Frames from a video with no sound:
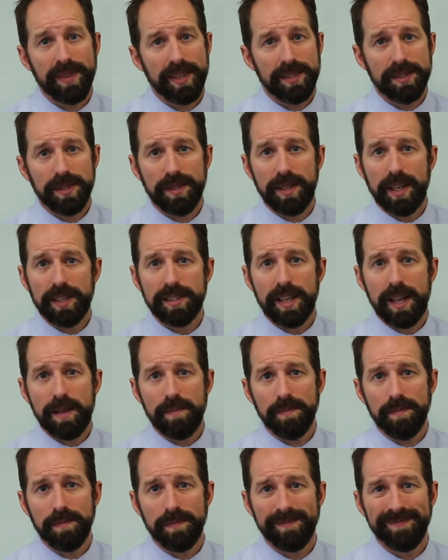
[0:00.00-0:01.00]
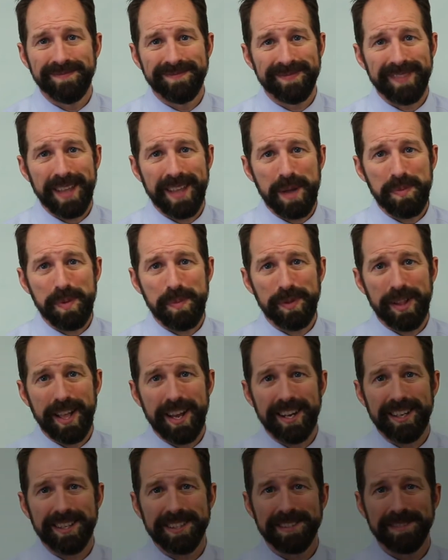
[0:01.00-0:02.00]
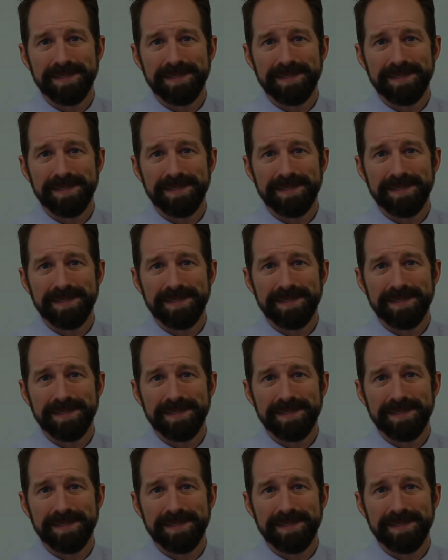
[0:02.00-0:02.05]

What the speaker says: Until next time, happy planning.